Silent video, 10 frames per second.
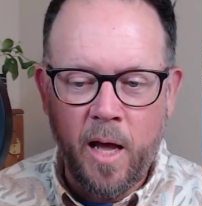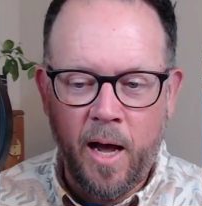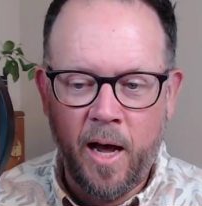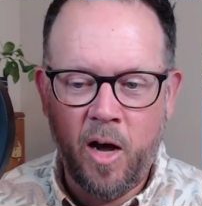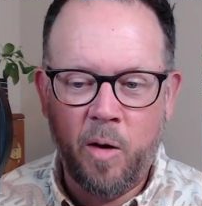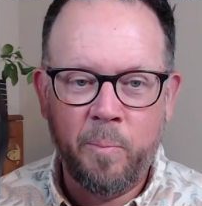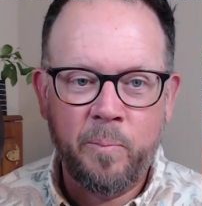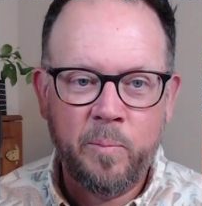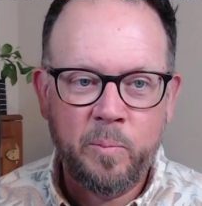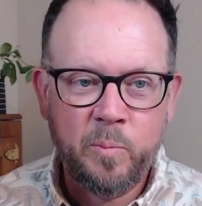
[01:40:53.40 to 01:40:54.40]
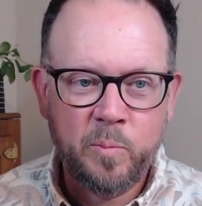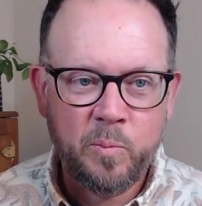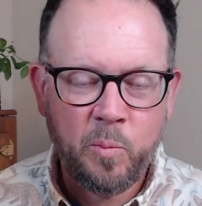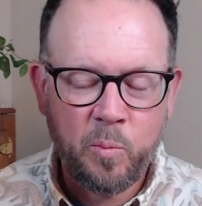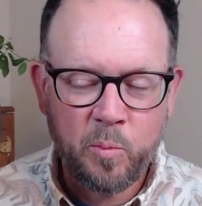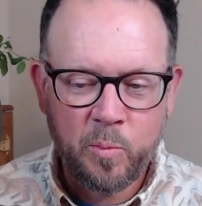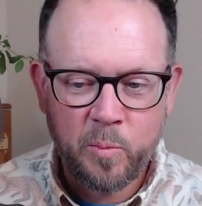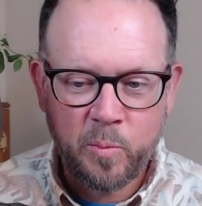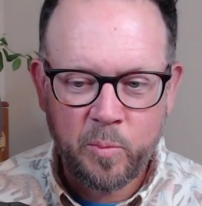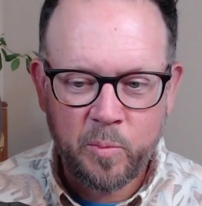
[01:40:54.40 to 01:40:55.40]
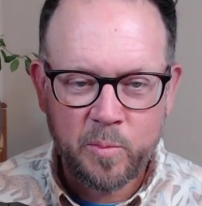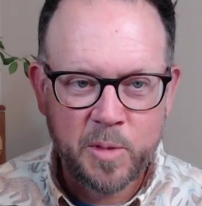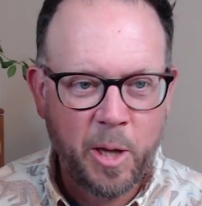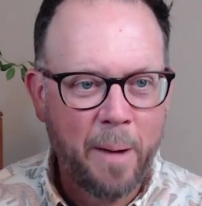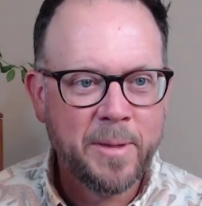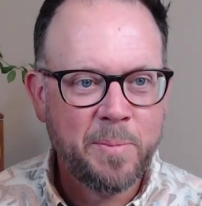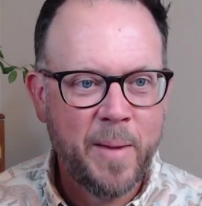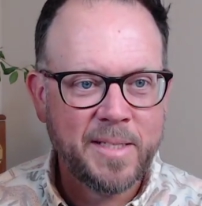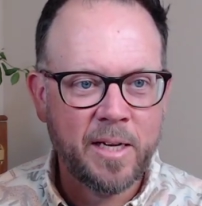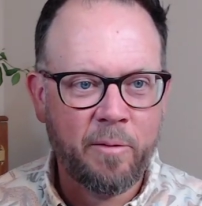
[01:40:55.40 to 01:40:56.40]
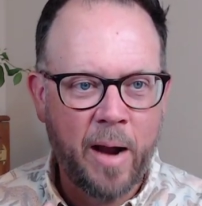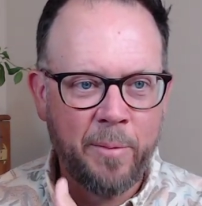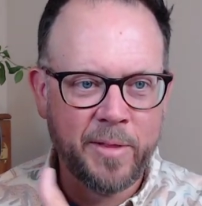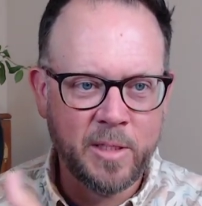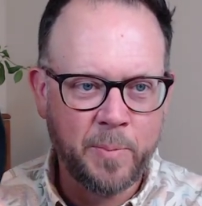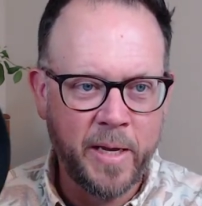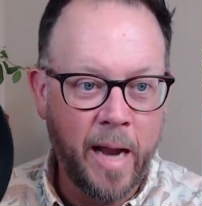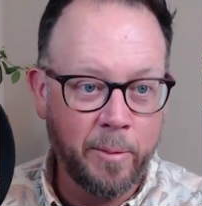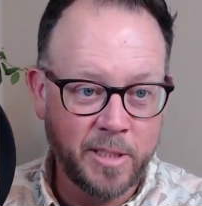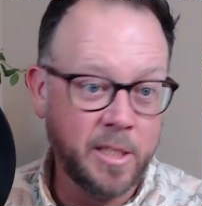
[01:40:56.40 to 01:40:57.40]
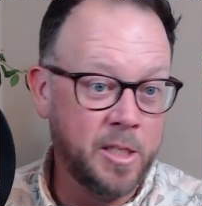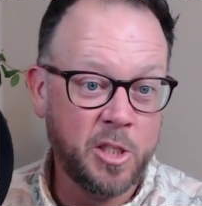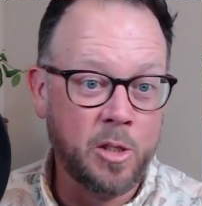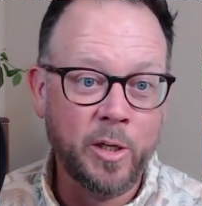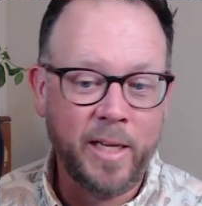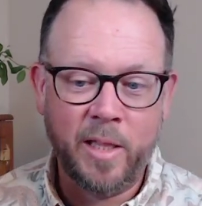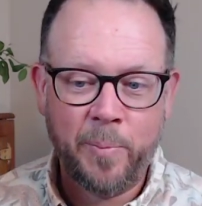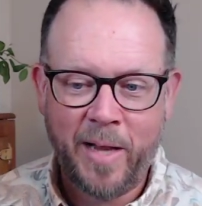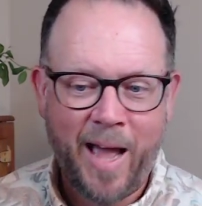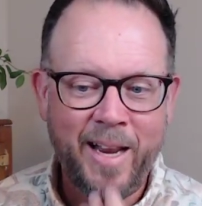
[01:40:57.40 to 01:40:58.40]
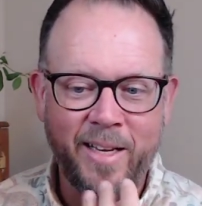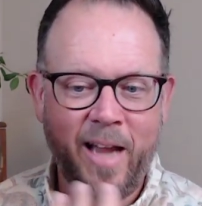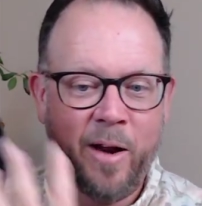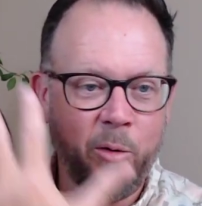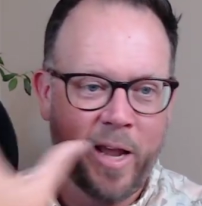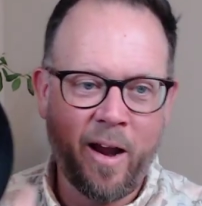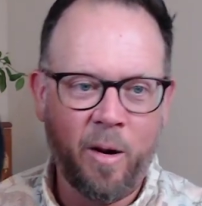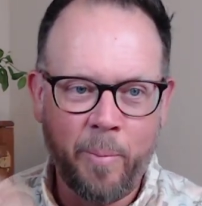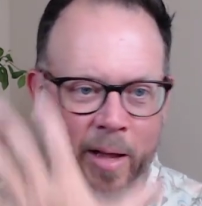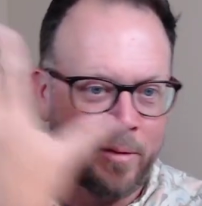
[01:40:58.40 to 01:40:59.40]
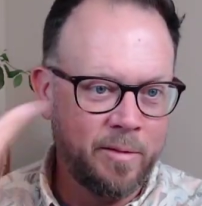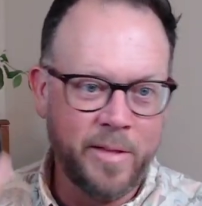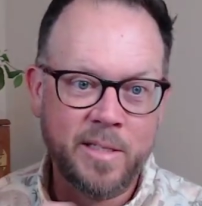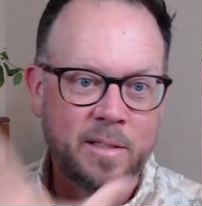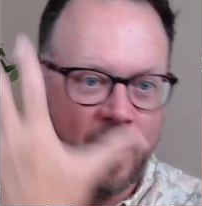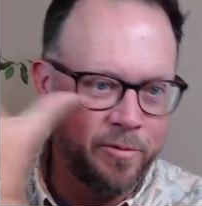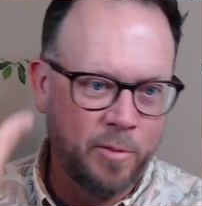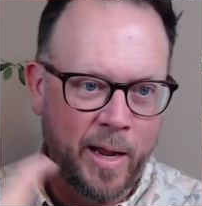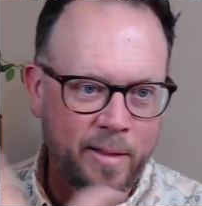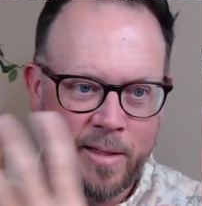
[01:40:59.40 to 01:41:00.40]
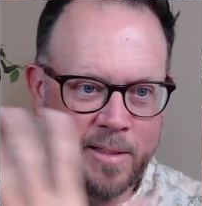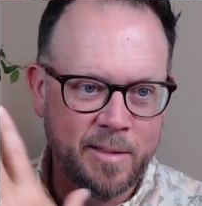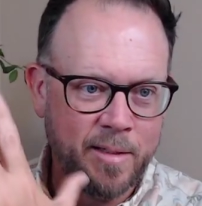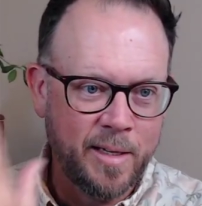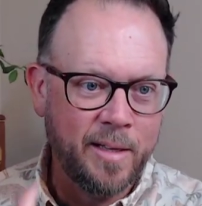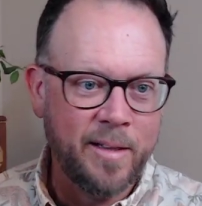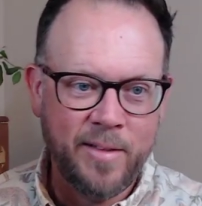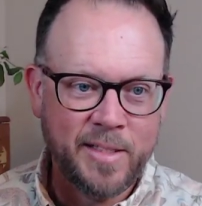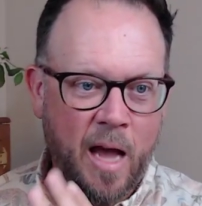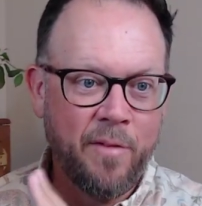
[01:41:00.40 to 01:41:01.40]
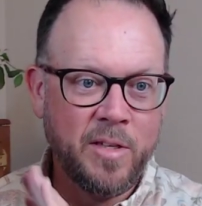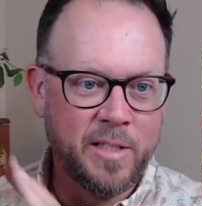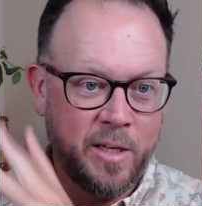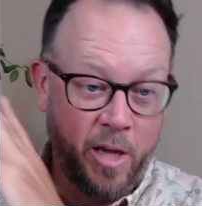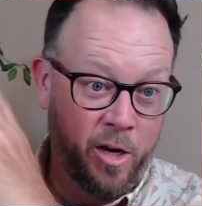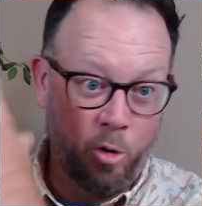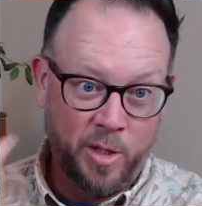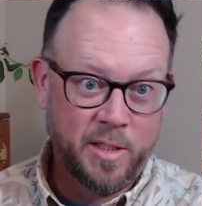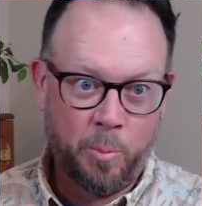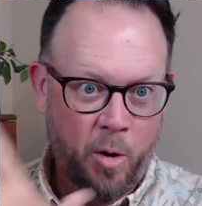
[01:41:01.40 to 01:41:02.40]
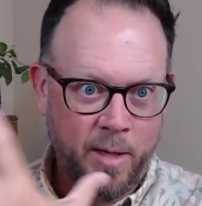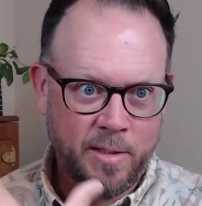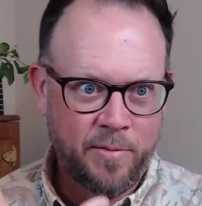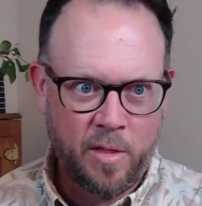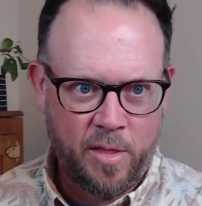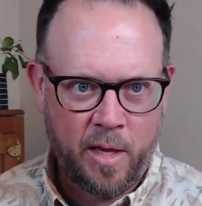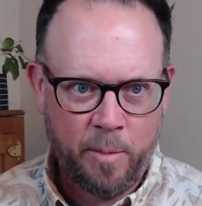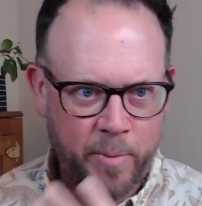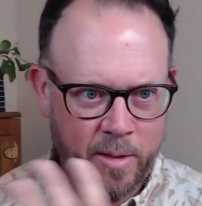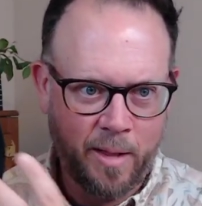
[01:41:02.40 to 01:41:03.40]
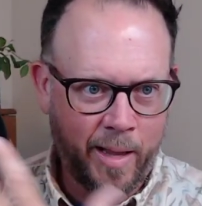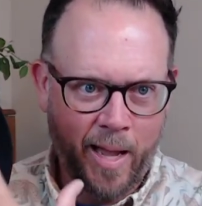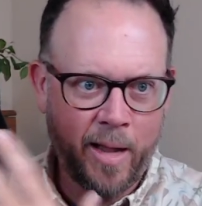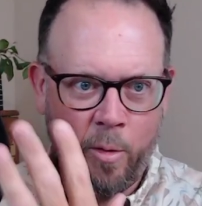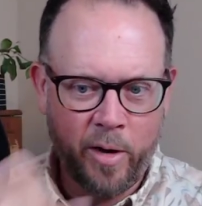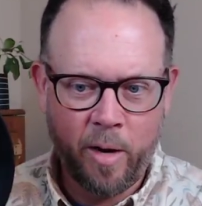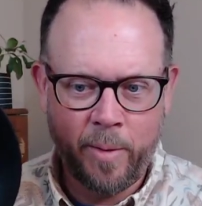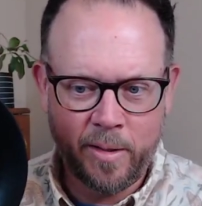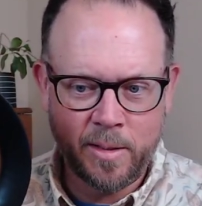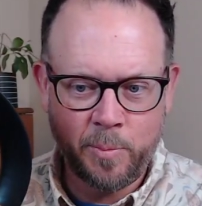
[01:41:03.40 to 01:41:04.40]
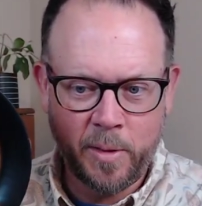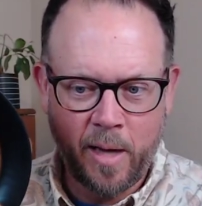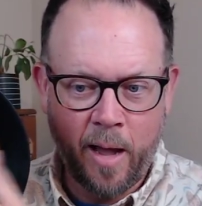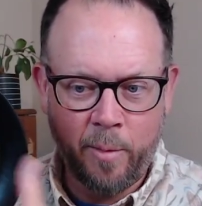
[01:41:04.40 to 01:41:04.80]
Um, so I was messing around with this pen. I was just looking at the pen. I didn't. I don't care about this stuff, right? This this obviously increased the price of the thing, but like I don't care about this. But I